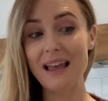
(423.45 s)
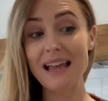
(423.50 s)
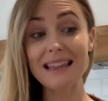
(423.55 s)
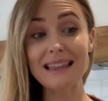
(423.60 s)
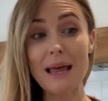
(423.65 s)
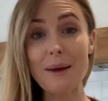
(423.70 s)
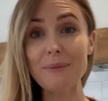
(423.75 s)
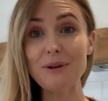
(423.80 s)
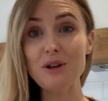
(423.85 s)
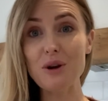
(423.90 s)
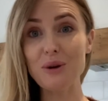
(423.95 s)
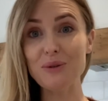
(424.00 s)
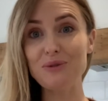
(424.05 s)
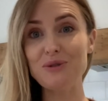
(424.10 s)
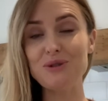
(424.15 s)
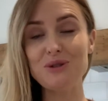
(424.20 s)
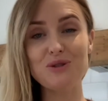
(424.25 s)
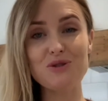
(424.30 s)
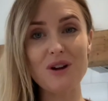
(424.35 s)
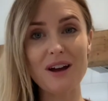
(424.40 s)
Let me know if
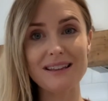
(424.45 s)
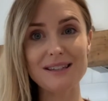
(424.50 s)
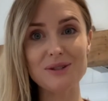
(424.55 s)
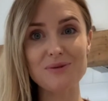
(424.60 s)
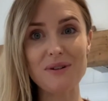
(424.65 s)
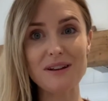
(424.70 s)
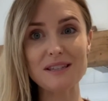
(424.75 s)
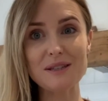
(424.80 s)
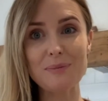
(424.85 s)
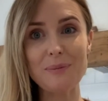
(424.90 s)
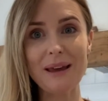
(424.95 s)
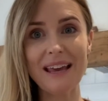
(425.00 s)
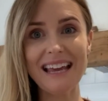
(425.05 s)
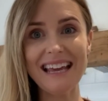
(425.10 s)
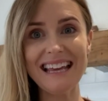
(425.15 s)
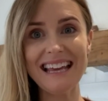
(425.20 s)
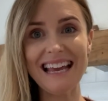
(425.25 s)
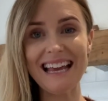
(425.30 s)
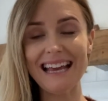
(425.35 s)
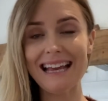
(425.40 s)
you do try this
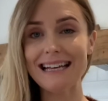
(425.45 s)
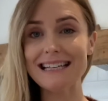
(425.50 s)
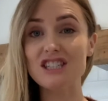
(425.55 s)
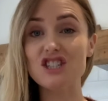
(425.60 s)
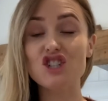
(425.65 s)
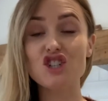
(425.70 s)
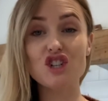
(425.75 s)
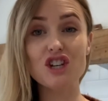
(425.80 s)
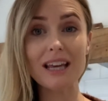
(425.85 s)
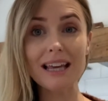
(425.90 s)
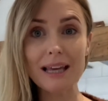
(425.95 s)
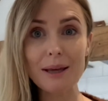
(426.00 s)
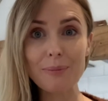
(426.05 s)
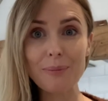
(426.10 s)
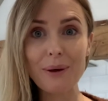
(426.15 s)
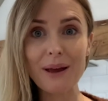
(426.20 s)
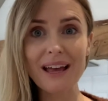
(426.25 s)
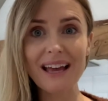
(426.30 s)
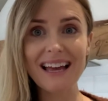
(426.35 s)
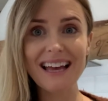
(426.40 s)
recipe. It is
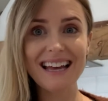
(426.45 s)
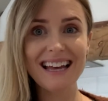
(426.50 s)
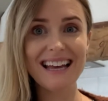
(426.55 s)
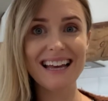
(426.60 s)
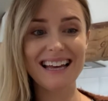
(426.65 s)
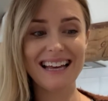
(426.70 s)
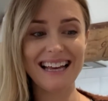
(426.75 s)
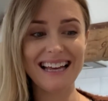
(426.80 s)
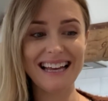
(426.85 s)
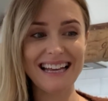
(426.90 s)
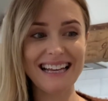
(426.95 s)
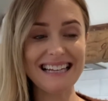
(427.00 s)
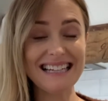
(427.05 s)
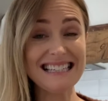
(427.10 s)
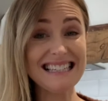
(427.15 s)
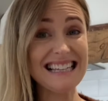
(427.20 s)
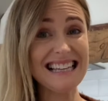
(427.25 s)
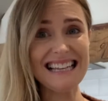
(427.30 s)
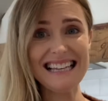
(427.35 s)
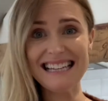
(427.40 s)
cheap, it
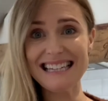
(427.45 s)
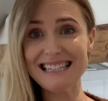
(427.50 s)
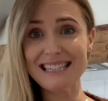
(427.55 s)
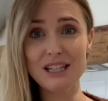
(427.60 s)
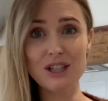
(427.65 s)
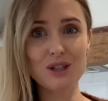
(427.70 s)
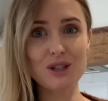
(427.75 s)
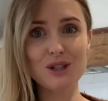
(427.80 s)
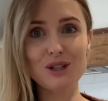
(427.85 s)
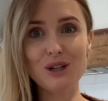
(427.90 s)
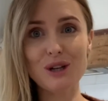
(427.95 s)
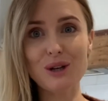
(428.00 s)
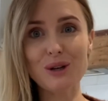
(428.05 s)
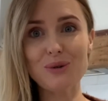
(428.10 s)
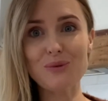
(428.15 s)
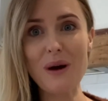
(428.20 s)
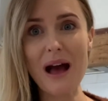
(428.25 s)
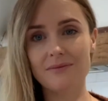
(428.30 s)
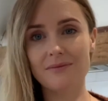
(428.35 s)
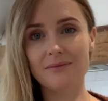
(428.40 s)
is easy to
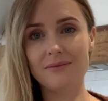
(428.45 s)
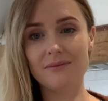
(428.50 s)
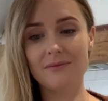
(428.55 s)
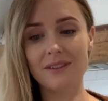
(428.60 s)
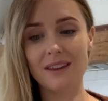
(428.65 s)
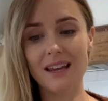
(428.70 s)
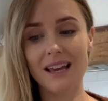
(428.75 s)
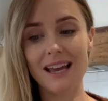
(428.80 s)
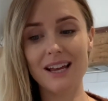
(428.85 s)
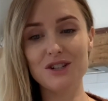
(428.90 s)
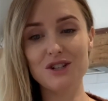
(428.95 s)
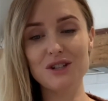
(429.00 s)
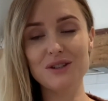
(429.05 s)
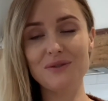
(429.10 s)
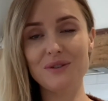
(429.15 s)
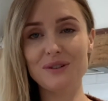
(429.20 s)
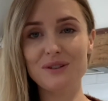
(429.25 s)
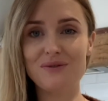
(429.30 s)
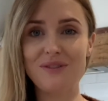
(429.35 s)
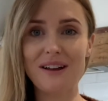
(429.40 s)
do. It just
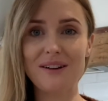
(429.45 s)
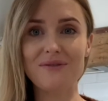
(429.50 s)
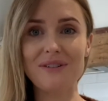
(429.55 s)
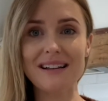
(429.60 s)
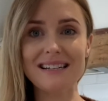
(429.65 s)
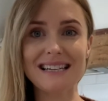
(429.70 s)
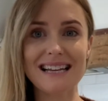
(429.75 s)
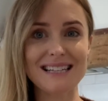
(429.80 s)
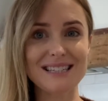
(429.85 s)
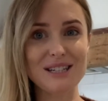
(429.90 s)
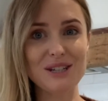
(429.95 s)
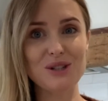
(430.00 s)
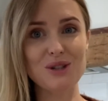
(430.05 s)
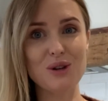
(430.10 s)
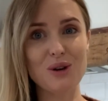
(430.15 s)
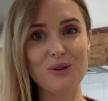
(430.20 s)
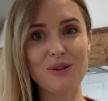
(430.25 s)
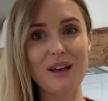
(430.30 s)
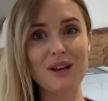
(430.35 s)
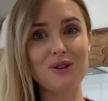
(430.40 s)
feels fantastic to
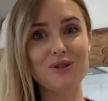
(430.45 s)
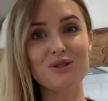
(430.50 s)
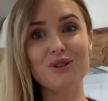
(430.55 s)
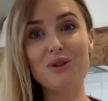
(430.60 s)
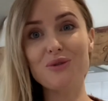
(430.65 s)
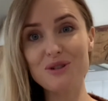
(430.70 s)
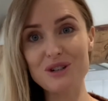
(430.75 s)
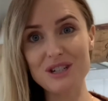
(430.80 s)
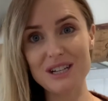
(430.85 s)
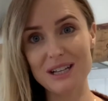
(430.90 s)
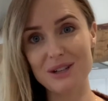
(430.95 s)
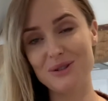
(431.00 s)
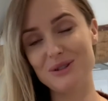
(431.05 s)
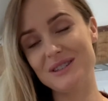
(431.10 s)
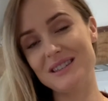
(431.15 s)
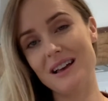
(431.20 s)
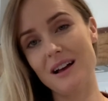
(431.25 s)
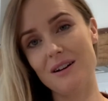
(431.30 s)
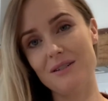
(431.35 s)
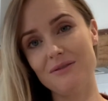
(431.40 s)
know that you're nourishing
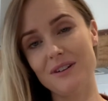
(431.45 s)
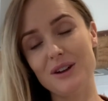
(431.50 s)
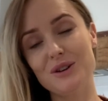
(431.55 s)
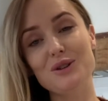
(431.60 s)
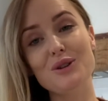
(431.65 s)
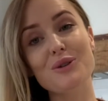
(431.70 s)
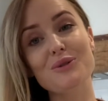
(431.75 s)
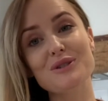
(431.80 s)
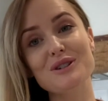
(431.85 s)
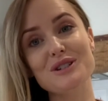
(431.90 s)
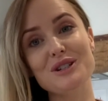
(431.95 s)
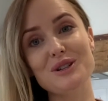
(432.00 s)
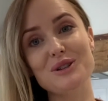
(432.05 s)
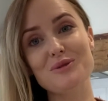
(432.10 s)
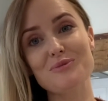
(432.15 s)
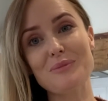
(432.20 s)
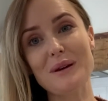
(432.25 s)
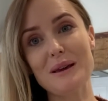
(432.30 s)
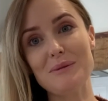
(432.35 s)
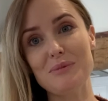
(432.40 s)
yourself and nourishing
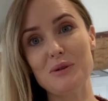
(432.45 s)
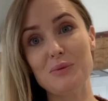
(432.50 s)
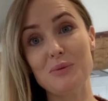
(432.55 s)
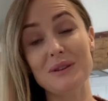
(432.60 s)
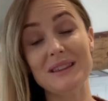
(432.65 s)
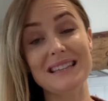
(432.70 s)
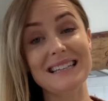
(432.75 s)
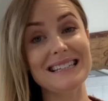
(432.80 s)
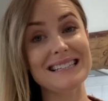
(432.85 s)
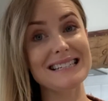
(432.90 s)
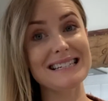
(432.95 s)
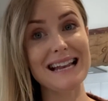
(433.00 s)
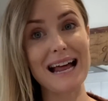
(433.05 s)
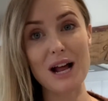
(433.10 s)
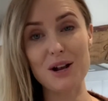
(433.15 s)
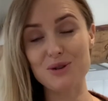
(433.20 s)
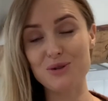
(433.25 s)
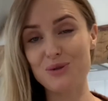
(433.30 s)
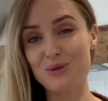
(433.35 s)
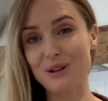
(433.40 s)
your baby with these
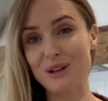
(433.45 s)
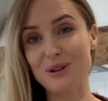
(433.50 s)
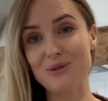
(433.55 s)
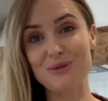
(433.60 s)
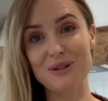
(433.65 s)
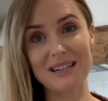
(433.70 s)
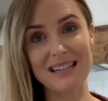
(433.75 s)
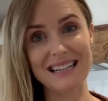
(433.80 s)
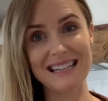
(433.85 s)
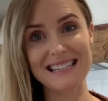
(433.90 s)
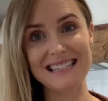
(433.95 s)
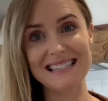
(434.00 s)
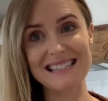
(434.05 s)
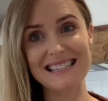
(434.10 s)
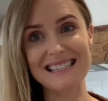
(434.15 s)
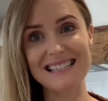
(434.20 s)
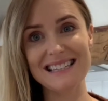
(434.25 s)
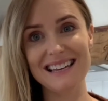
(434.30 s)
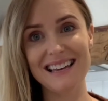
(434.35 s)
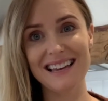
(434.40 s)
natural
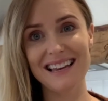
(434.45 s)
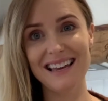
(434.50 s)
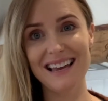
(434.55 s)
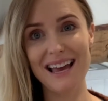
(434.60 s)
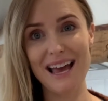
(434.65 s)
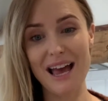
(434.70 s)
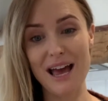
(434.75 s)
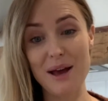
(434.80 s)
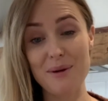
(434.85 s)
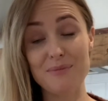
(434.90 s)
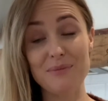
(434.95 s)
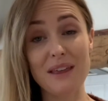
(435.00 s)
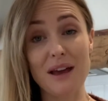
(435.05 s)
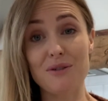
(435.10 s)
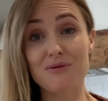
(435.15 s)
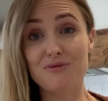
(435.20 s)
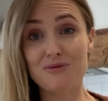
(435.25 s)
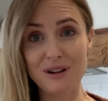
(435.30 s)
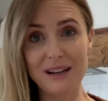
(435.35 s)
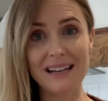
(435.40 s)
ingredients
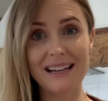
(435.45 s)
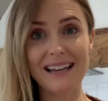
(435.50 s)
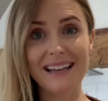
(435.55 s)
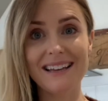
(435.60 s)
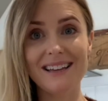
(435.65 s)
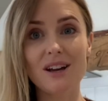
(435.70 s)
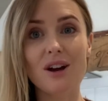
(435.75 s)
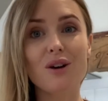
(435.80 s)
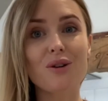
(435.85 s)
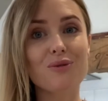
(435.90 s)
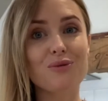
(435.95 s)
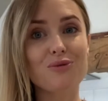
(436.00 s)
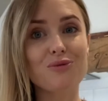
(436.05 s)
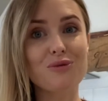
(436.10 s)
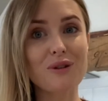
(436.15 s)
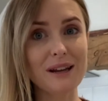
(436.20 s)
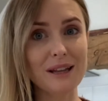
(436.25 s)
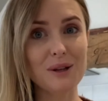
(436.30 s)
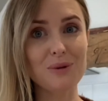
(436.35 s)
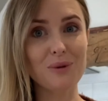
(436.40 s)
that really,
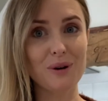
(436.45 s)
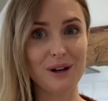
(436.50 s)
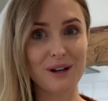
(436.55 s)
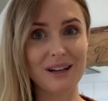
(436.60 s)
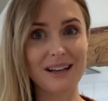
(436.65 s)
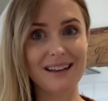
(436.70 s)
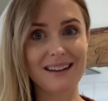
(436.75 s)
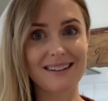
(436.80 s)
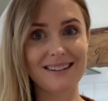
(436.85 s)
really work.